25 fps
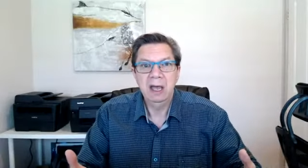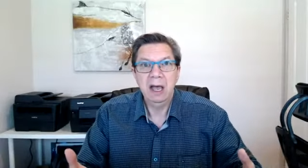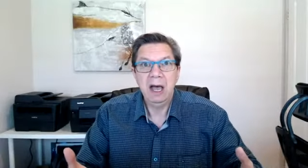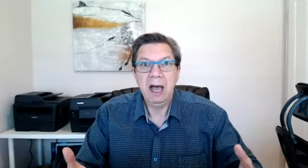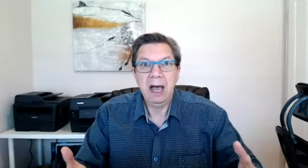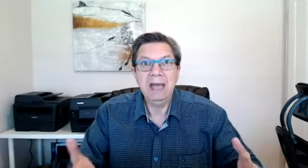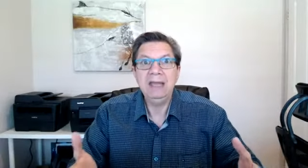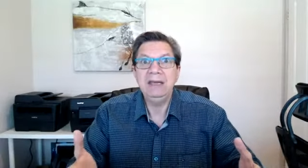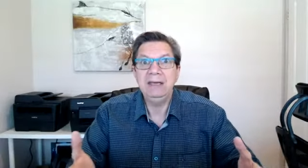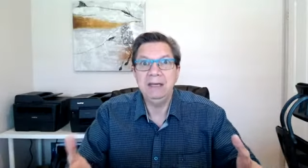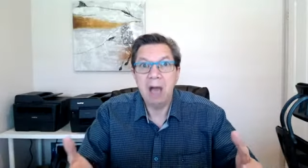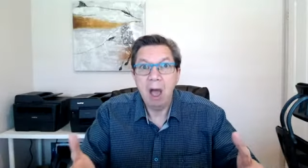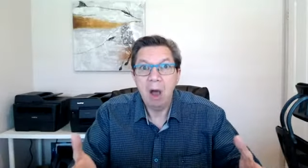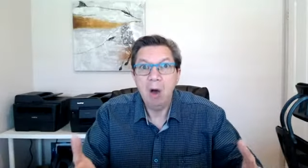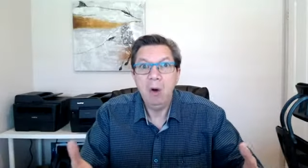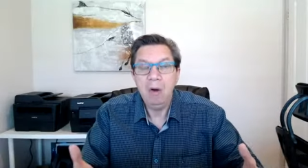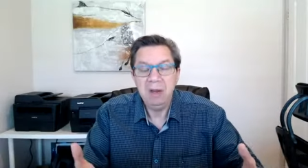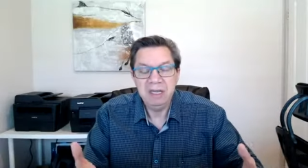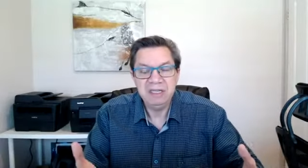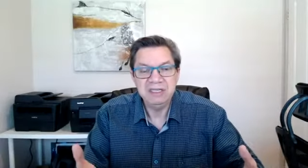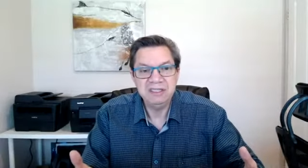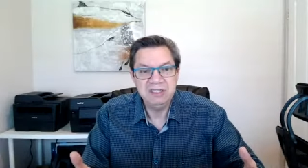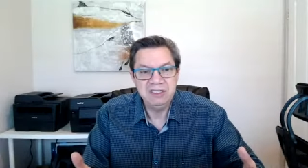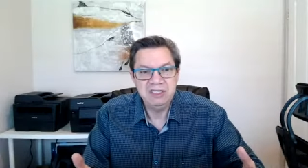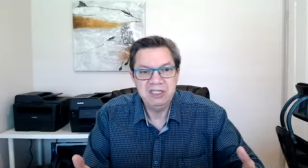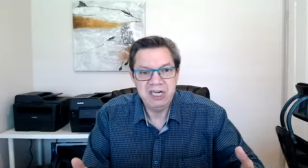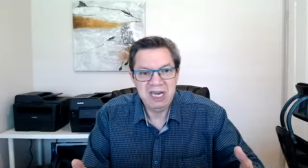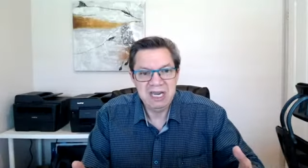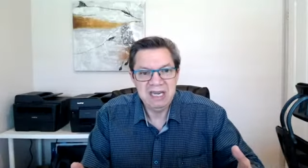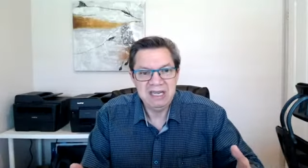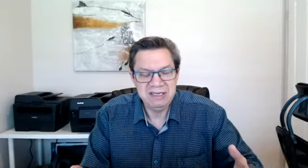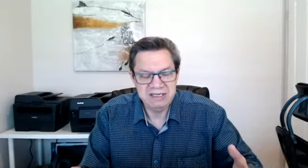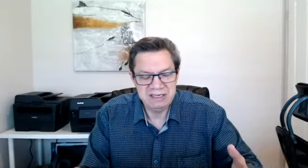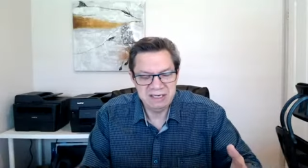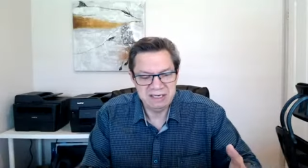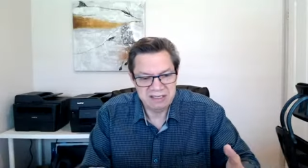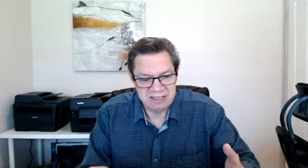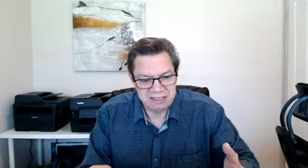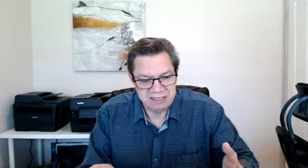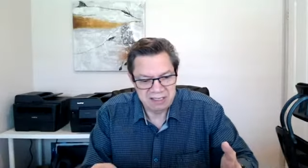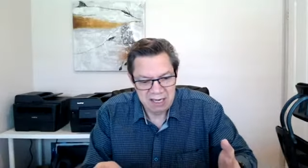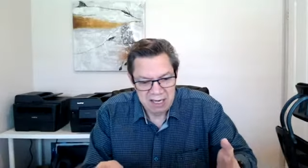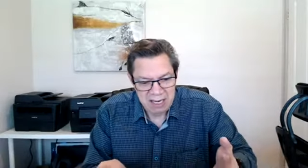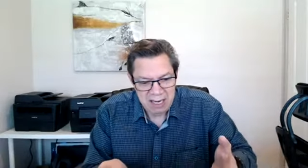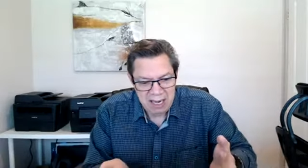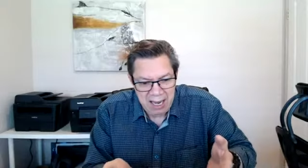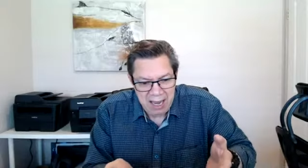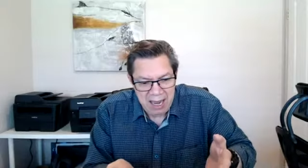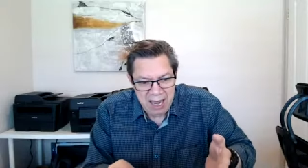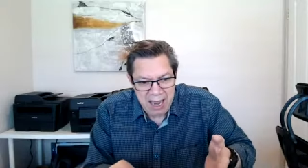I know it's Jesus
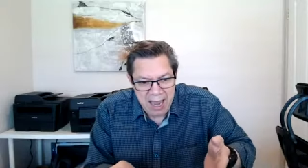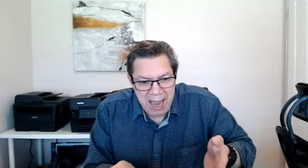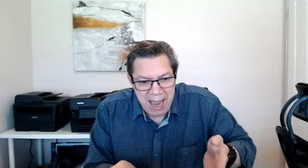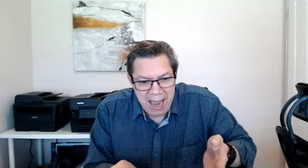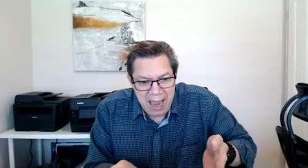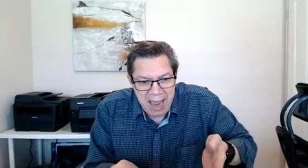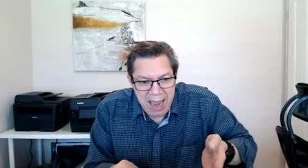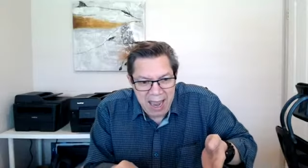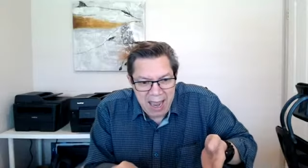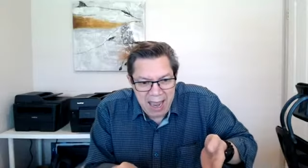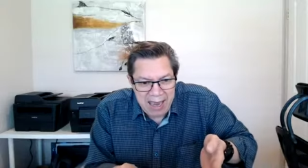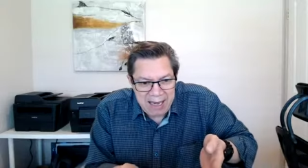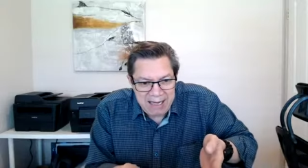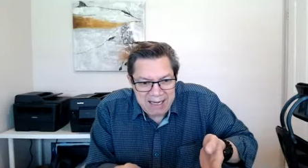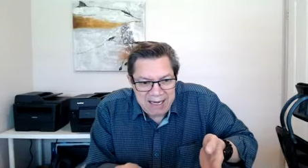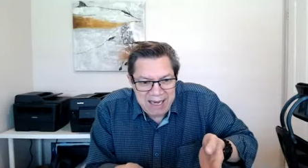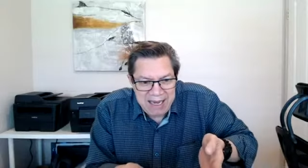and